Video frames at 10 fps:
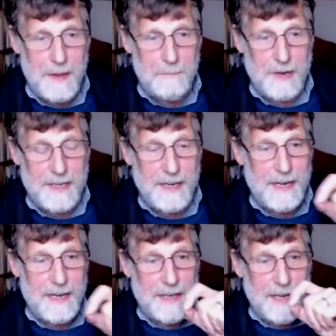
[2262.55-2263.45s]
But
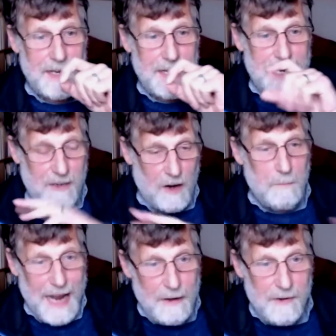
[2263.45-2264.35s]
he got
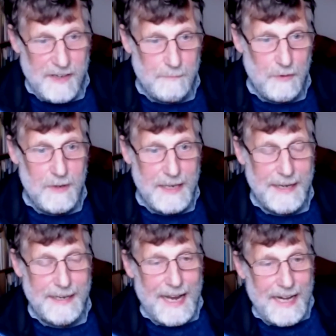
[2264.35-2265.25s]
back with the bull that
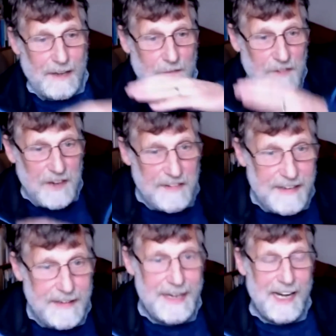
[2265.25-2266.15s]
night, and first
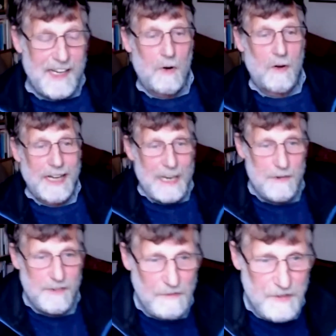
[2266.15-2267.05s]
thing the next morning, he
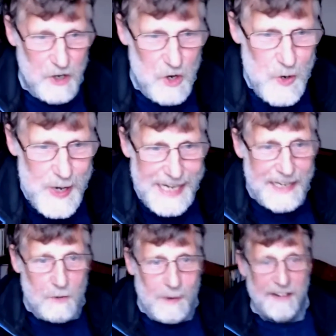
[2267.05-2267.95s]
was off to Uig in
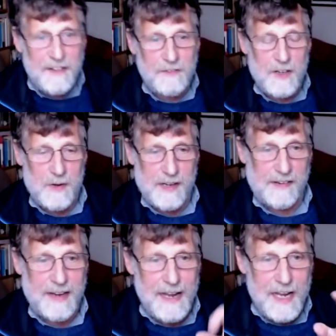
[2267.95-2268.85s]
the west of Lewis
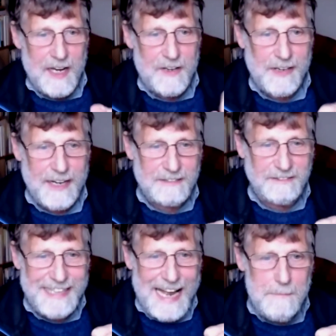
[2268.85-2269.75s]
to get a
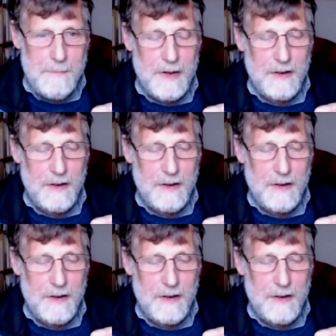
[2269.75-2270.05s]
ram